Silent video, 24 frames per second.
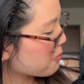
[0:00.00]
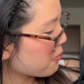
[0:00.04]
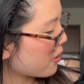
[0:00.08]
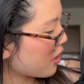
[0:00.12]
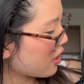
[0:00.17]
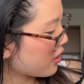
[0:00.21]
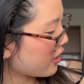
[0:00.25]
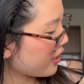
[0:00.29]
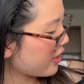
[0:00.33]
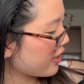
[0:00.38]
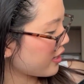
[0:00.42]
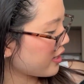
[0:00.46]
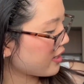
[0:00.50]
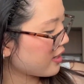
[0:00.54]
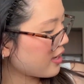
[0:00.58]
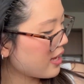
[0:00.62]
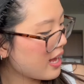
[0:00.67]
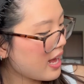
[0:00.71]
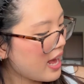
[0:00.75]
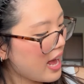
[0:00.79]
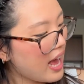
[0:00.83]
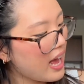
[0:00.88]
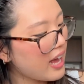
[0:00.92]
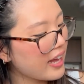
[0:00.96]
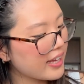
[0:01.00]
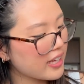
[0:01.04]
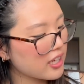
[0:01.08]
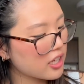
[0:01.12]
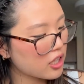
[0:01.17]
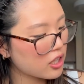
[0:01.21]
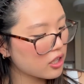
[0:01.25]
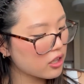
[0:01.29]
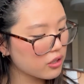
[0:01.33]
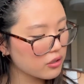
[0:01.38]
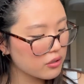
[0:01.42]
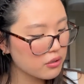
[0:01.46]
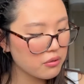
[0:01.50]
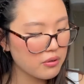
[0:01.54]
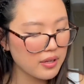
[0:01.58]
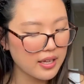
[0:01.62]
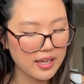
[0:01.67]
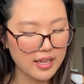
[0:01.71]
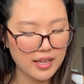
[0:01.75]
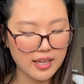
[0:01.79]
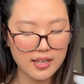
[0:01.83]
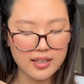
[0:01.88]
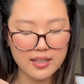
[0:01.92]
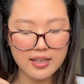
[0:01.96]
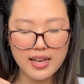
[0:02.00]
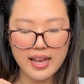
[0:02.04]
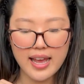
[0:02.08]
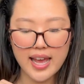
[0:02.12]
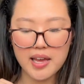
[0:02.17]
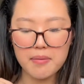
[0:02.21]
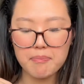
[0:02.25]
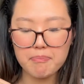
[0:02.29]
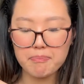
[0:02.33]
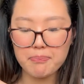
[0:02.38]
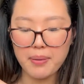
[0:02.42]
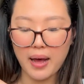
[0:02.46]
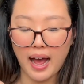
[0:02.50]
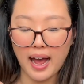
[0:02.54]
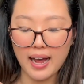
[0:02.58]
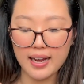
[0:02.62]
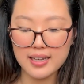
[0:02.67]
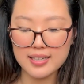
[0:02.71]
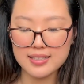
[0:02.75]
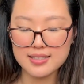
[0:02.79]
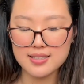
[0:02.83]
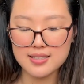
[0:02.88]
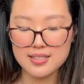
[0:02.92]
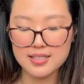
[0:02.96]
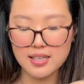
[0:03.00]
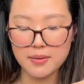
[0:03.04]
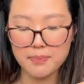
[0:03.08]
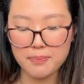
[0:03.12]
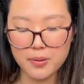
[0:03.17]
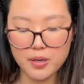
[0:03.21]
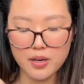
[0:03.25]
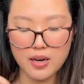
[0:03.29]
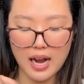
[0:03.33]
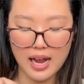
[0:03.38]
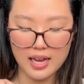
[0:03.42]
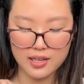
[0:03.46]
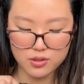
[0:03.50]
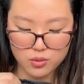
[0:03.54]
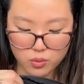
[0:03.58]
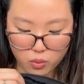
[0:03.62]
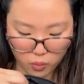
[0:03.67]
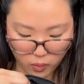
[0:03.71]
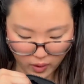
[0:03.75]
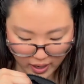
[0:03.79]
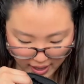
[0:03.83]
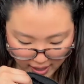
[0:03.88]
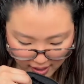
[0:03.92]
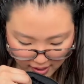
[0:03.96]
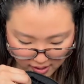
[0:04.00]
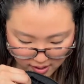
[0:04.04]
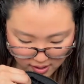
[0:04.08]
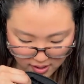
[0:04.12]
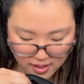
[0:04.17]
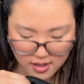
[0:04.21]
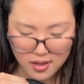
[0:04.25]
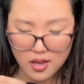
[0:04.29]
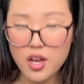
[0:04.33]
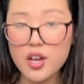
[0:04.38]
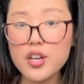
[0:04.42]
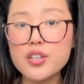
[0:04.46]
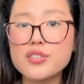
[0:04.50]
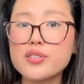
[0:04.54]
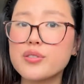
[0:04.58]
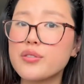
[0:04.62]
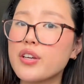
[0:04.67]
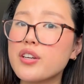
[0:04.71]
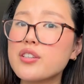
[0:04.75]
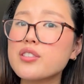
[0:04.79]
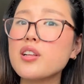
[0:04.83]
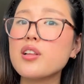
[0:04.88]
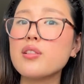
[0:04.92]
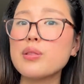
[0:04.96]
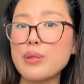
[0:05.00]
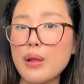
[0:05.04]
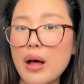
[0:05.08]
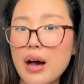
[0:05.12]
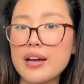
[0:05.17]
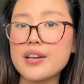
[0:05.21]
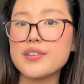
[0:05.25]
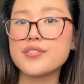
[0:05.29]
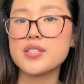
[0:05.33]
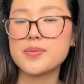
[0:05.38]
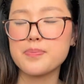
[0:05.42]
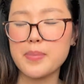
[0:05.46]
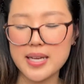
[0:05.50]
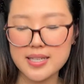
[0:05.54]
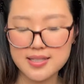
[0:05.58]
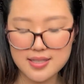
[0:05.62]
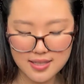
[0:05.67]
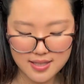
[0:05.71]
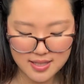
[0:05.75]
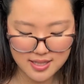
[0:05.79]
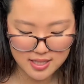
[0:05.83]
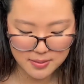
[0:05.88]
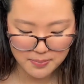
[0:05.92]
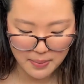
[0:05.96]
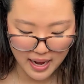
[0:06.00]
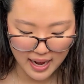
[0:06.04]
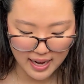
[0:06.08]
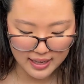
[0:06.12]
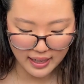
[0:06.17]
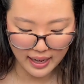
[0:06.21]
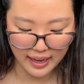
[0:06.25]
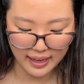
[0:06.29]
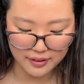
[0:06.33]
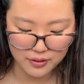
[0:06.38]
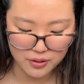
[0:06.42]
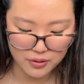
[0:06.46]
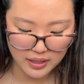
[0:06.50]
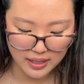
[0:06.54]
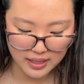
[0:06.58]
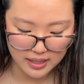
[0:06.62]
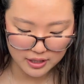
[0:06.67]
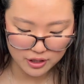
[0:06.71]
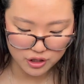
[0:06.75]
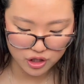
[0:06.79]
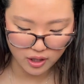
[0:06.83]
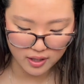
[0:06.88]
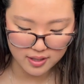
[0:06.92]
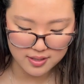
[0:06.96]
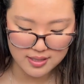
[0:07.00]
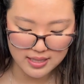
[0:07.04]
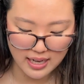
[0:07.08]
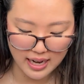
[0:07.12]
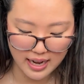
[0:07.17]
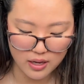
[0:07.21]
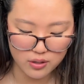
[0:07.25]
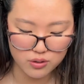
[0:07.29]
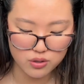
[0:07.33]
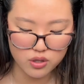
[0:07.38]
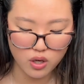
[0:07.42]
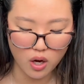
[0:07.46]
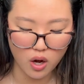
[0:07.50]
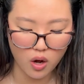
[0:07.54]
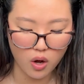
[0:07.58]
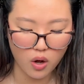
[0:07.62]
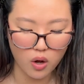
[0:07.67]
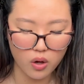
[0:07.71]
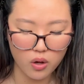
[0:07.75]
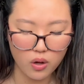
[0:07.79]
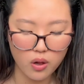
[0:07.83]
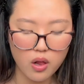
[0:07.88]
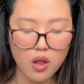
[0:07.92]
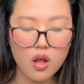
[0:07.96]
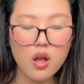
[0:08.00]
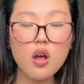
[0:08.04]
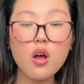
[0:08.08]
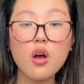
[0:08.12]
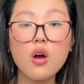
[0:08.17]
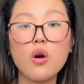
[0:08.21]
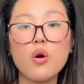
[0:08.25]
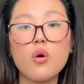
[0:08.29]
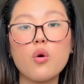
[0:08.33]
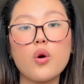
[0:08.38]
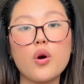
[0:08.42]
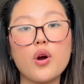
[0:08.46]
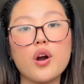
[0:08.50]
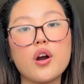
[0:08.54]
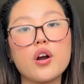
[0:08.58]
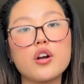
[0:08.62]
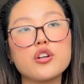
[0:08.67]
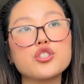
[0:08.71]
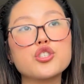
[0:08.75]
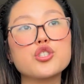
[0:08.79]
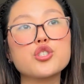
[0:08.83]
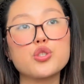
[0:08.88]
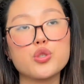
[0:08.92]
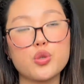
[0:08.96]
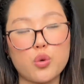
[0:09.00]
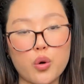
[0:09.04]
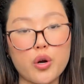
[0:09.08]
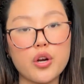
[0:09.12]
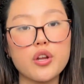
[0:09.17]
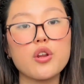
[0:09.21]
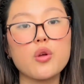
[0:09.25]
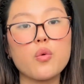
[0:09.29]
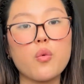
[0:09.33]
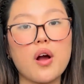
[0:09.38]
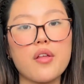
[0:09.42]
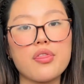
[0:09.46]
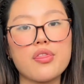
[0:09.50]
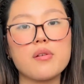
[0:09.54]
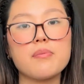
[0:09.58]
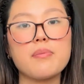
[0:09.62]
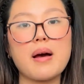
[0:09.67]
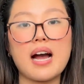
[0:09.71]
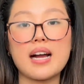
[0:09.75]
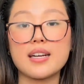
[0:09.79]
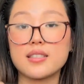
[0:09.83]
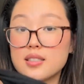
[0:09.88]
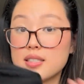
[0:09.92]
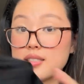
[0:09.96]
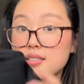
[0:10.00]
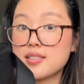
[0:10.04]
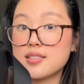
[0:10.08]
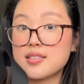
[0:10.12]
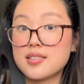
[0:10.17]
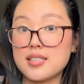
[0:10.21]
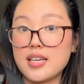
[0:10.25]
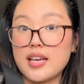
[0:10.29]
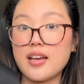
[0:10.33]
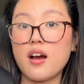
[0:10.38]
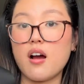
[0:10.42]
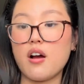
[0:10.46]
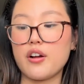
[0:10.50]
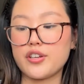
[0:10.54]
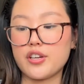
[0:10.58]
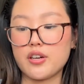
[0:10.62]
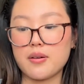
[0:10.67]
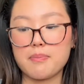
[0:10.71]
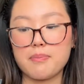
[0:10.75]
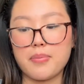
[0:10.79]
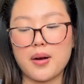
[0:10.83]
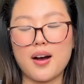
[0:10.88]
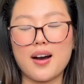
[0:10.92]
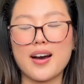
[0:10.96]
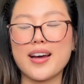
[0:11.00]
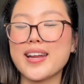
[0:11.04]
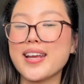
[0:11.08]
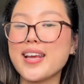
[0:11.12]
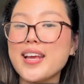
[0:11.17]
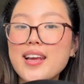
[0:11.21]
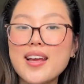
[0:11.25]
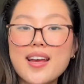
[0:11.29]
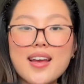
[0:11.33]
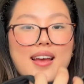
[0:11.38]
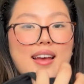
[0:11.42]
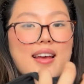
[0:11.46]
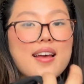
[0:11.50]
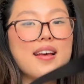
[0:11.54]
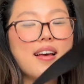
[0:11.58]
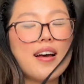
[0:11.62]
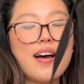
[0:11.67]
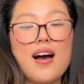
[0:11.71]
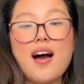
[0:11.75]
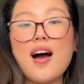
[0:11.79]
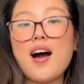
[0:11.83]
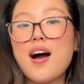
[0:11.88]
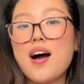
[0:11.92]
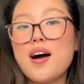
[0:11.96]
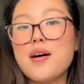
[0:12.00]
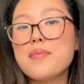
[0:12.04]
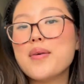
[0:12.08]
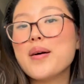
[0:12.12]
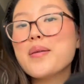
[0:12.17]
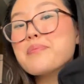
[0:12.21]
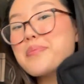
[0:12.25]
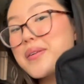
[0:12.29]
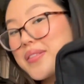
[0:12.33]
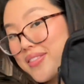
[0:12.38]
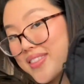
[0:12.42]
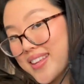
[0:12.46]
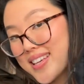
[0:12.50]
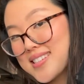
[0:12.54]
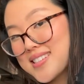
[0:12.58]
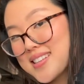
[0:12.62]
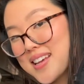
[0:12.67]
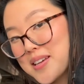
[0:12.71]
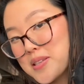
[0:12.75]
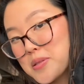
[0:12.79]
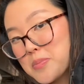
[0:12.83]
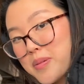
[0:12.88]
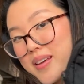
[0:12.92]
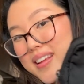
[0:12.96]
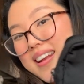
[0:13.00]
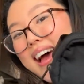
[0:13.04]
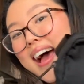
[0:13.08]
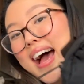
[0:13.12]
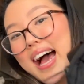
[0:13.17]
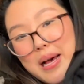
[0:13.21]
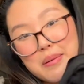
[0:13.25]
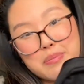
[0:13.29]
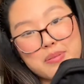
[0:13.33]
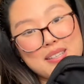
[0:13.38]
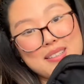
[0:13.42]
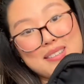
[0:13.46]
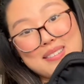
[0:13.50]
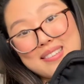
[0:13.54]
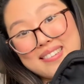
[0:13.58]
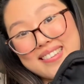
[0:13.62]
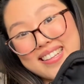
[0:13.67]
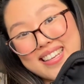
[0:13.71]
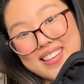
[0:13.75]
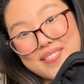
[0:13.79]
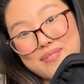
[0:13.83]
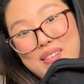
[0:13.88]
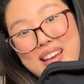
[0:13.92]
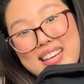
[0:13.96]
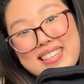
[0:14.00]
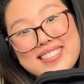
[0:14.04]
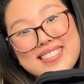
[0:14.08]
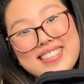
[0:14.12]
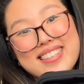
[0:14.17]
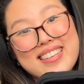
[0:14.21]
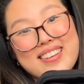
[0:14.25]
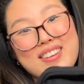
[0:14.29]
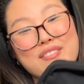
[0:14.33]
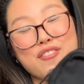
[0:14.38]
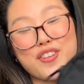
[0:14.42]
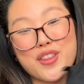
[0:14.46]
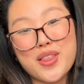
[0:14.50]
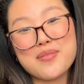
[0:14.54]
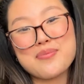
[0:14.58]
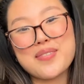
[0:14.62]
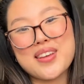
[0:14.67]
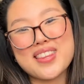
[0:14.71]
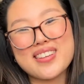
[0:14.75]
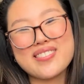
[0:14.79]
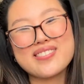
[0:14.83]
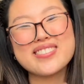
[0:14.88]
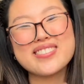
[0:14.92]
pocketing, including a back zipper as well. So there's a lot of space in this bag, and you can adjust how tall or short you want the bag to sit on your body. But this has been absolutely amazing for the month of